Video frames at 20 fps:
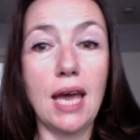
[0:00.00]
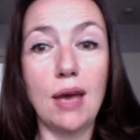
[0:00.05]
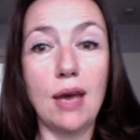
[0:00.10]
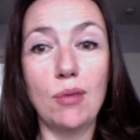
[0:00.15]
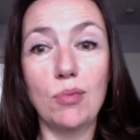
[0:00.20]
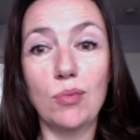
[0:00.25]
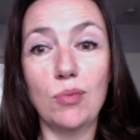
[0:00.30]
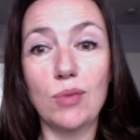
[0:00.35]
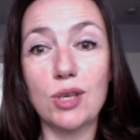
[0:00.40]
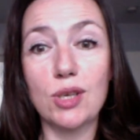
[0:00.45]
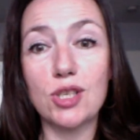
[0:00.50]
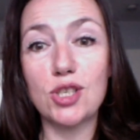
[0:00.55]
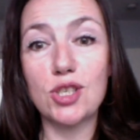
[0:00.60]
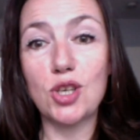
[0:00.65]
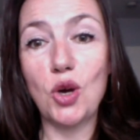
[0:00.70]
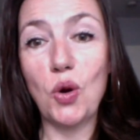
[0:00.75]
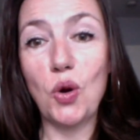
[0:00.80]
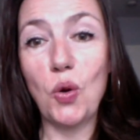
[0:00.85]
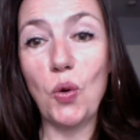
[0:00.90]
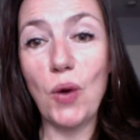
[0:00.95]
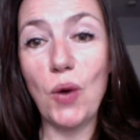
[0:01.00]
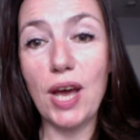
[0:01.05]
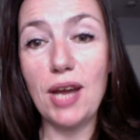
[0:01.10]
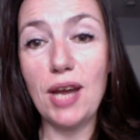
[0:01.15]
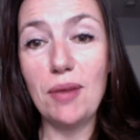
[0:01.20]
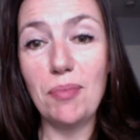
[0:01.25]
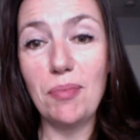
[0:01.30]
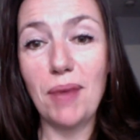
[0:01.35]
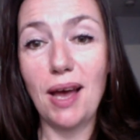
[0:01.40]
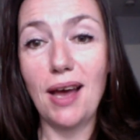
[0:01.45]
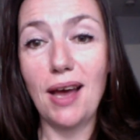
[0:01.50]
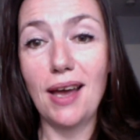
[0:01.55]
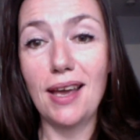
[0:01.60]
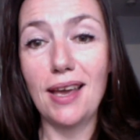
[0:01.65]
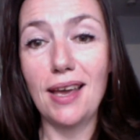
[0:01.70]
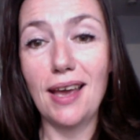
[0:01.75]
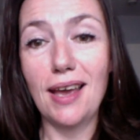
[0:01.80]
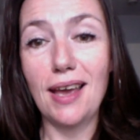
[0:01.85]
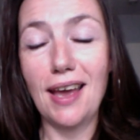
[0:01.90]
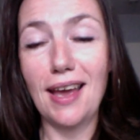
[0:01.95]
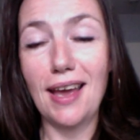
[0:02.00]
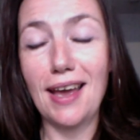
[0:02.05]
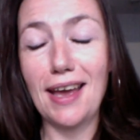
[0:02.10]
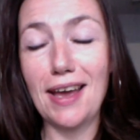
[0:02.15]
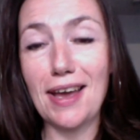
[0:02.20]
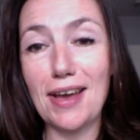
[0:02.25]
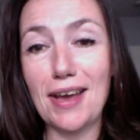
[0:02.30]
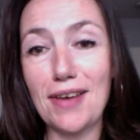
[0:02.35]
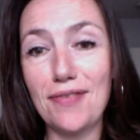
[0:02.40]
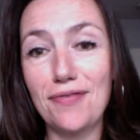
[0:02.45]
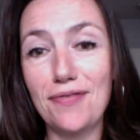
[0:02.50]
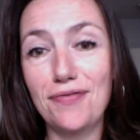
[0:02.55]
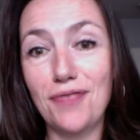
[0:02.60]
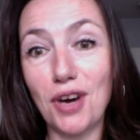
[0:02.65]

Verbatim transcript: Um, so when my uh,